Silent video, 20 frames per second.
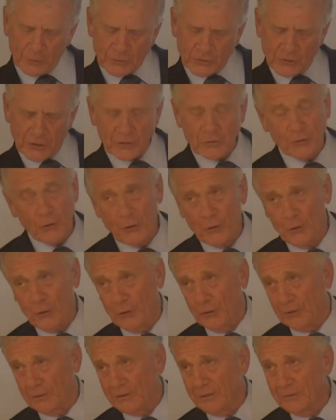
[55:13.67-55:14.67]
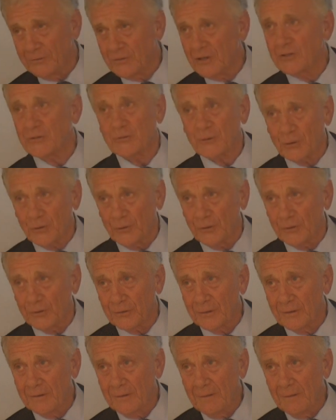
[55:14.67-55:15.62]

was just hurt, just hurt.